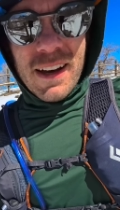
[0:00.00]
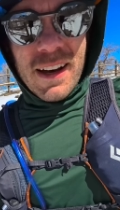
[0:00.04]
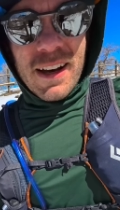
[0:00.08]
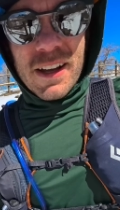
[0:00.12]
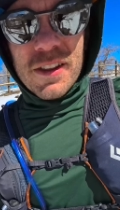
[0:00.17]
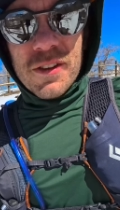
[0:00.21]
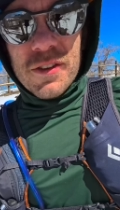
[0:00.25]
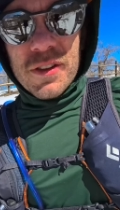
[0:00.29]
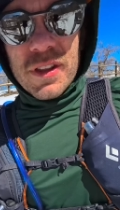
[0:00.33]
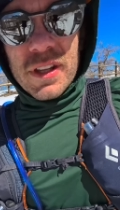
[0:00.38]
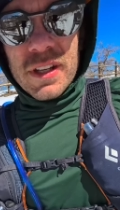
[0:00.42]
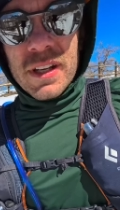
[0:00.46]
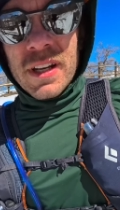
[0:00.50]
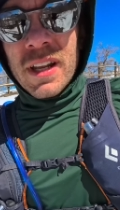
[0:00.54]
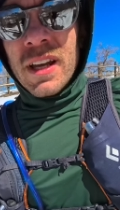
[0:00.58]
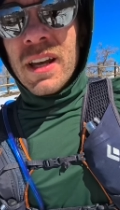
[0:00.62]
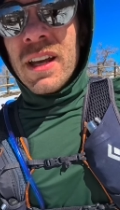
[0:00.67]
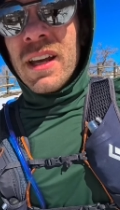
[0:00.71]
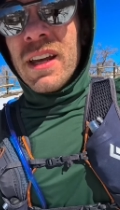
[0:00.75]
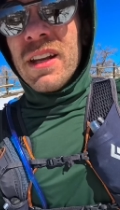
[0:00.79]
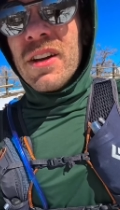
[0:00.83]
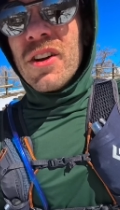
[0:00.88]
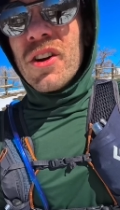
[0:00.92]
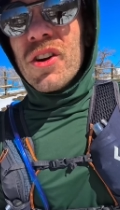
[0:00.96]
other than
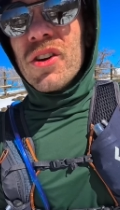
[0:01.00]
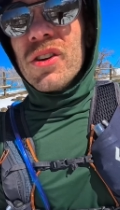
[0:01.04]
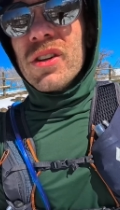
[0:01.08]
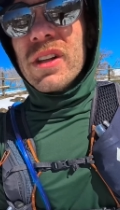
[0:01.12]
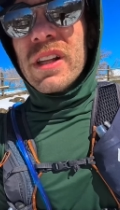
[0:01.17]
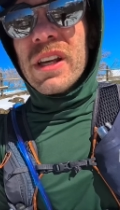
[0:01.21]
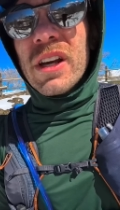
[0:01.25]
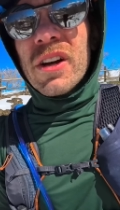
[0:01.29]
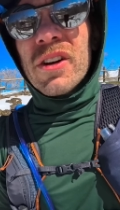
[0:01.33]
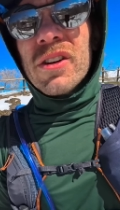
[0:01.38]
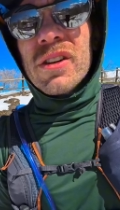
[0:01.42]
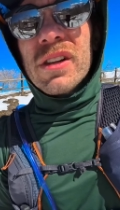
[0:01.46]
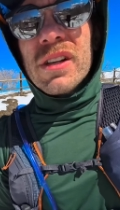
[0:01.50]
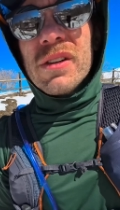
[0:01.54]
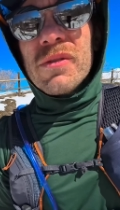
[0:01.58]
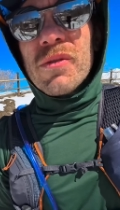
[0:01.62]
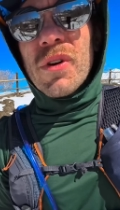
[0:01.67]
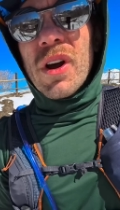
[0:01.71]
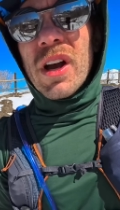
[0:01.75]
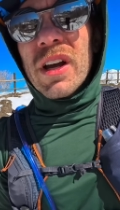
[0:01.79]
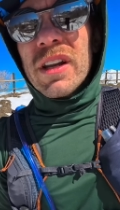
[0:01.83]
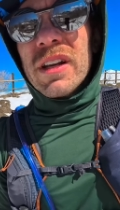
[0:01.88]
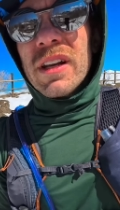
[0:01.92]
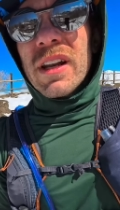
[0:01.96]
an early, early
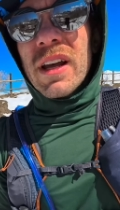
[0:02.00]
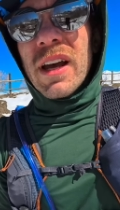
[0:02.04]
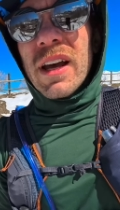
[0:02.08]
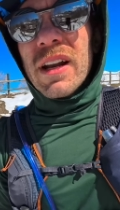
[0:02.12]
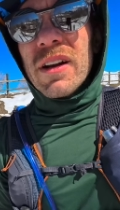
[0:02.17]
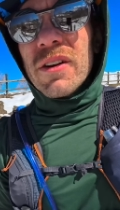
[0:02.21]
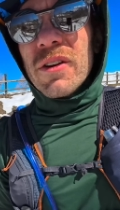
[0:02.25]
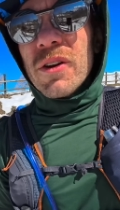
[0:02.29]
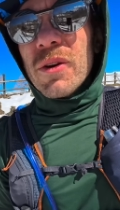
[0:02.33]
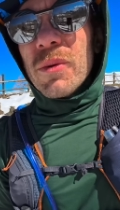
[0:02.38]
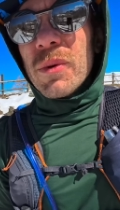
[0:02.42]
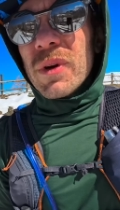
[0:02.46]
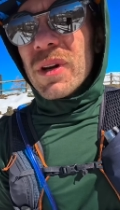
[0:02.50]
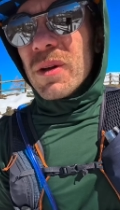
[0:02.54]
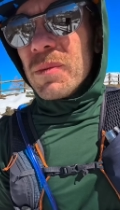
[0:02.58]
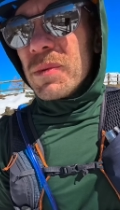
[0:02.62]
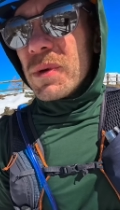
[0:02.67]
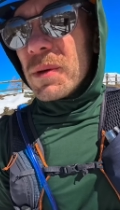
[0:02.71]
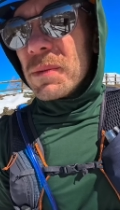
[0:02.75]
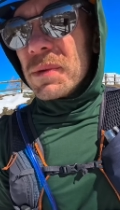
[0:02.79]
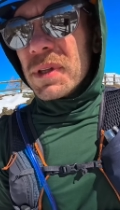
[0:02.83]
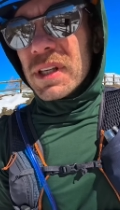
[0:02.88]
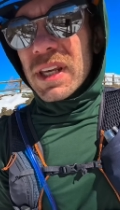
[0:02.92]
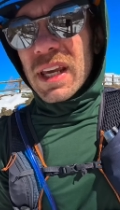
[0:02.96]
run, I don't know what I'll
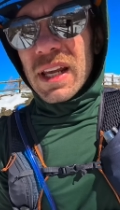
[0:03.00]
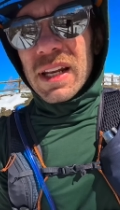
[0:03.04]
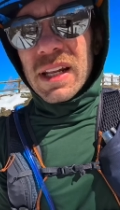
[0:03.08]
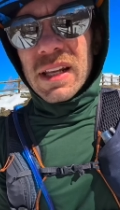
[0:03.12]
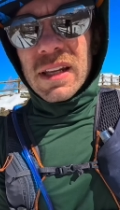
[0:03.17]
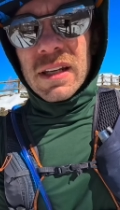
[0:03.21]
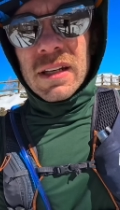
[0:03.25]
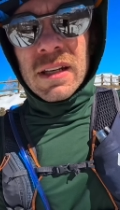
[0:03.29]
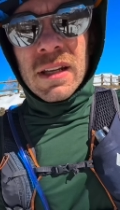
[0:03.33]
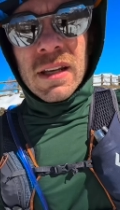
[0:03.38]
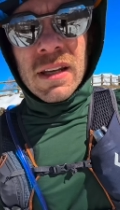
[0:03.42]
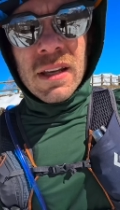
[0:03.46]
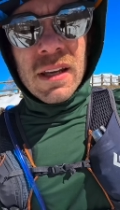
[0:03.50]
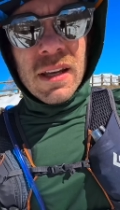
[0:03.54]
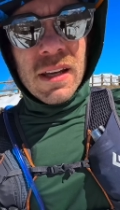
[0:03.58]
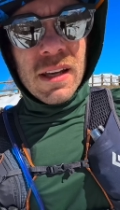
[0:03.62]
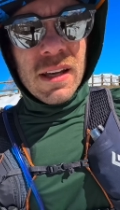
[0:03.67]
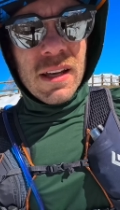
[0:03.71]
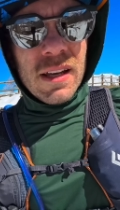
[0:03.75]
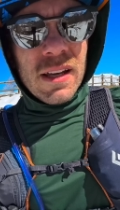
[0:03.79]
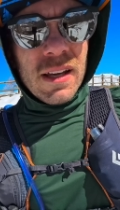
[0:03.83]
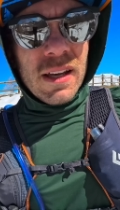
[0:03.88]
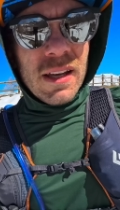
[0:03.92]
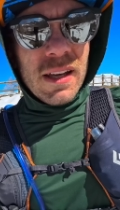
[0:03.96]
be able to get in
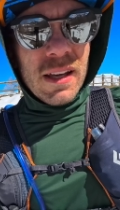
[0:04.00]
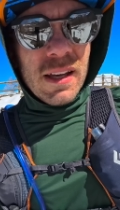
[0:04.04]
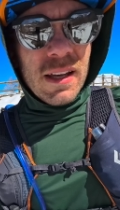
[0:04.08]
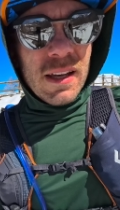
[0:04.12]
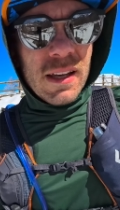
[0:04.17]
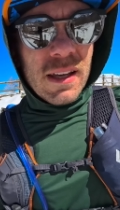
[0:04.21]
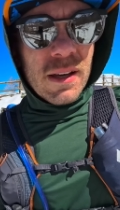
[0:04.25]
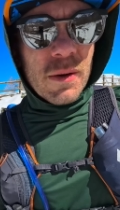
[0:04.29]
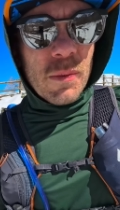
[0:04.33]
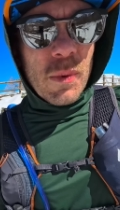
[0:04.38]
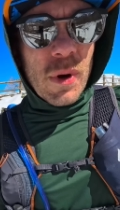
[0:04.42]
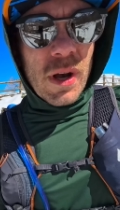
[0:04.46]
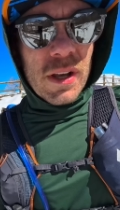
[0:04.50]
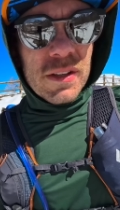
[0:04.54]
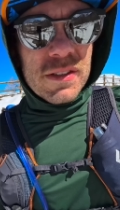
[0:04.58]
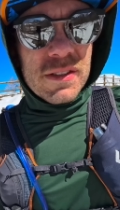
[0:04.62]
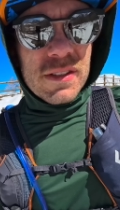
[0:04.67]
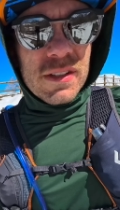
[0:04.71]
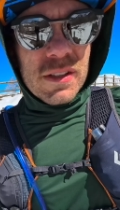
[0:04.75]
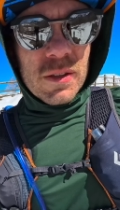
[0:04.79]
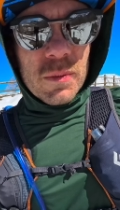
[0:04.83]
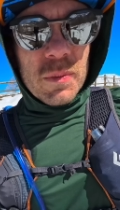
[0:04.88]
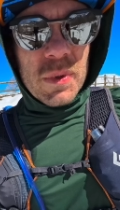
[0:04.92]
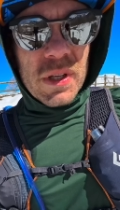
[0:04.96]
while
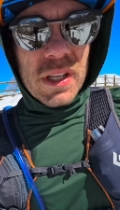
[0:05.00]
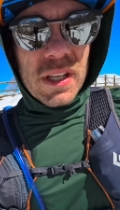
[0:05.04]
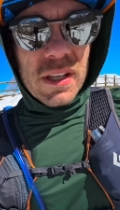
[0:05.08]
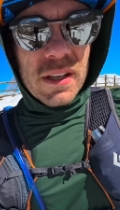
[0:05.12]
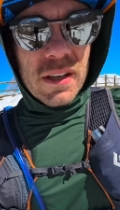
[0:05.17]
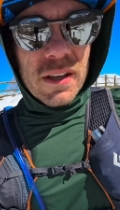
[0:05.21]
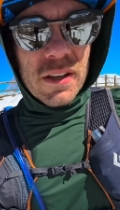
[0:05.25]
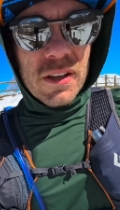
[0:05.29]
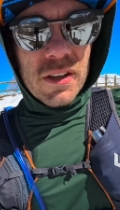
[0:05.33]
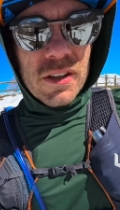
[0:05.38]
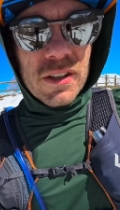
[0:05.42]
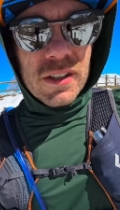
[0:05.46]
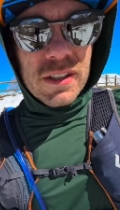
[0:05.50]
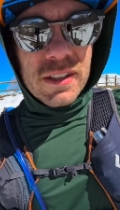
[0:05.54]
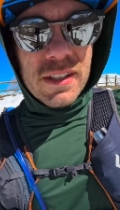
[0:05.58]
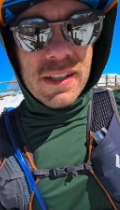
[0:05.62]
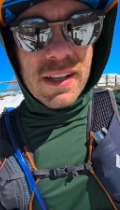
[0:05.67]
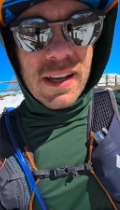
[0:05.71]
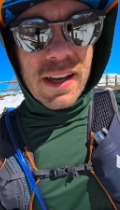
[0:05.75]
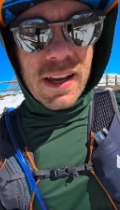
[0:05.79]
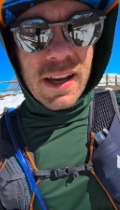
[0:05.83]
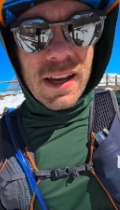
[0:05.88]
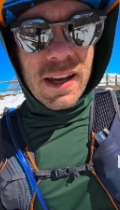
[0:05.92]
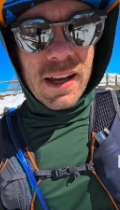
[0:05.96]
still being a
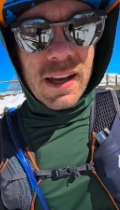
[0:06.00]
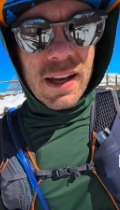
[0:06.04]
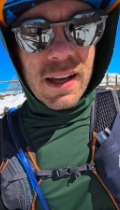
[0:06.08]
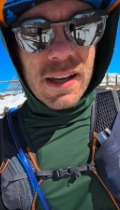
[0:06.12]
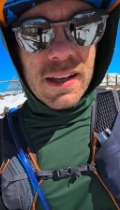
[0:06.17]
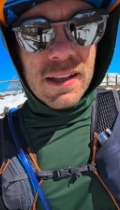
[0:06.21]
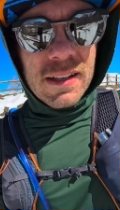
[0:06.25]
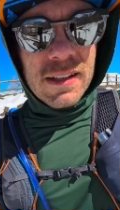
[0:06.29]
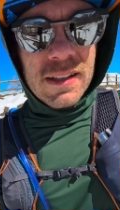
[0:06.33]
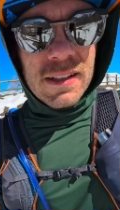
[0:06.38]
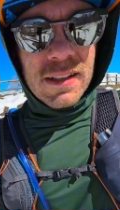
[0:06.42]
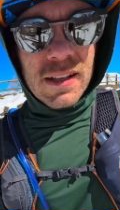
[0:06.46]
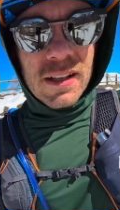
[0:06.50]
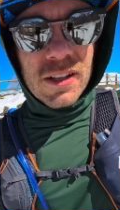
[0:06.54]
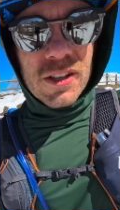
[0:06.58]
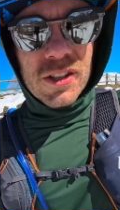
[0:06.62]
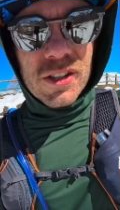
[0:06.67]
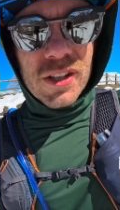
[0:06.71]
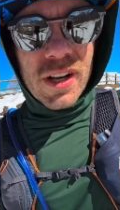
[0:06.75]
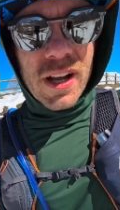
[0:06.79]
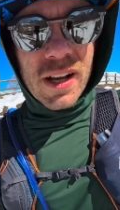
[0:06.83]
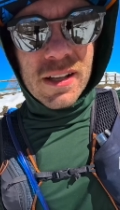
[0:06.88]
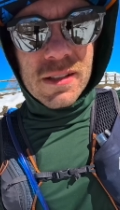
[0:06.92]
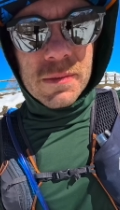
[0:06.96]
good, uh, a
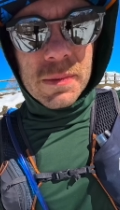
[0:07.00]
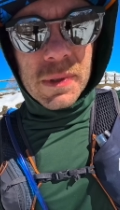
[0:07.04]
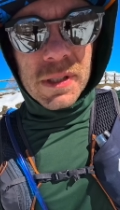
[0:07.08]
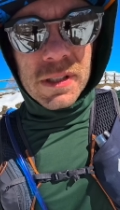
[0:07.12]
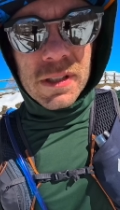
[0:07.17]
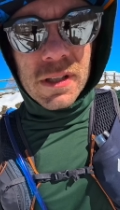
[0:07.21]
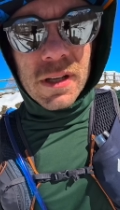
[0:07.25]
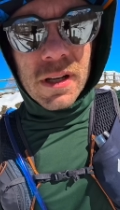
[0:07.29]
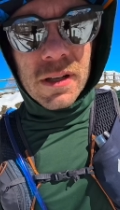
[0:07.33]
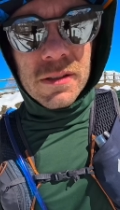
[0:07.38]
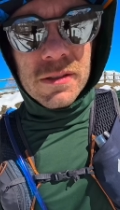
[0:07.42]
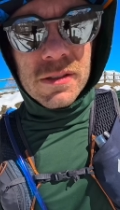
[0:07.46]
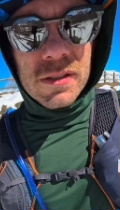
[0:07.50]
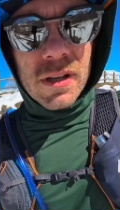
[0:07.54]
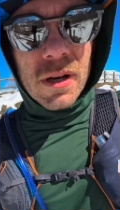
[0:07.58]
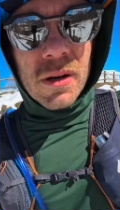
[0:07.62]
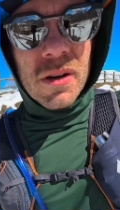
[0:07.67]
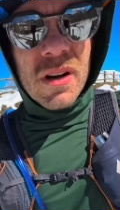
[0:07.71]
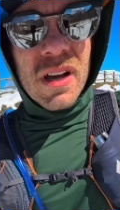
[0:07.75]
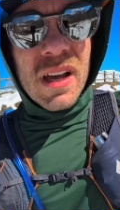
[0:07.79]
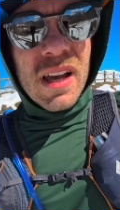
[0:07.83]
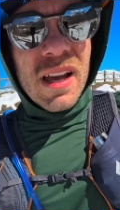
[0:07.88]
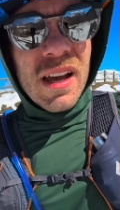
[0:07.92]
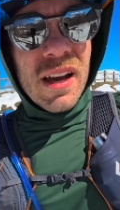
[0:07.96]
good husband, you know?
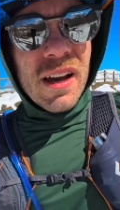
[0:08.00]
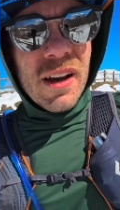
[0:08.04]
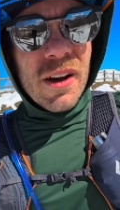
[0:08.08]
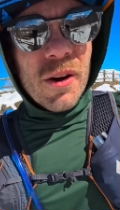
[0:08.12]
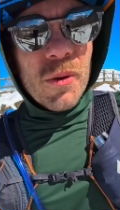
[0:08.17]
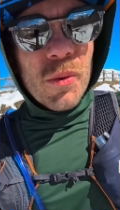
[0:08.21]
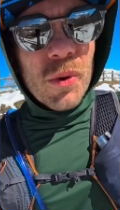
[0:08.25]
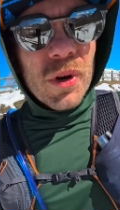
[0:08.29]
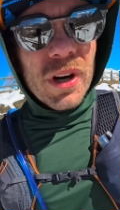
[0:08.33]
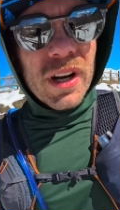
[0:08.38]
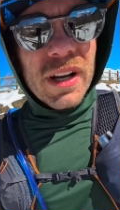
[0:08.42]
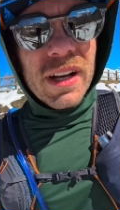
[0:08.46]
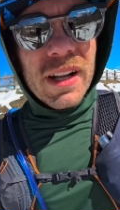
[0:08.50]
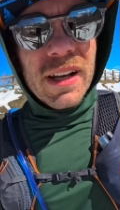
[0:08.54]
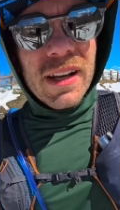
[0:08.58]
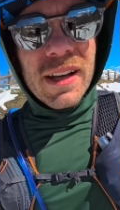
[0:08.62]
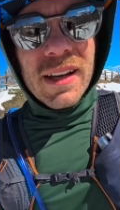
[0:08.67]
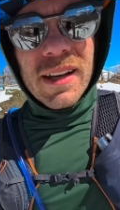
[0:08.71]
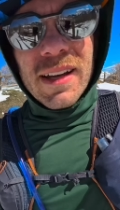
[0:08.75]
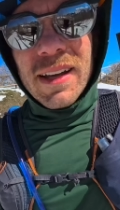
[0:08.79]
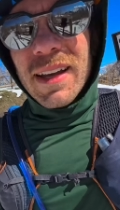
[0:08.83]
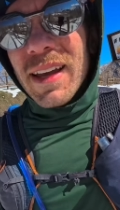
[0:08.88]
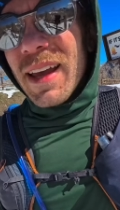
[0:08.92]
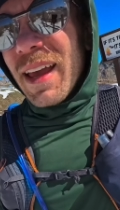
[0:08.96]
So we're
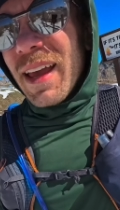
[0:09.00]
gonna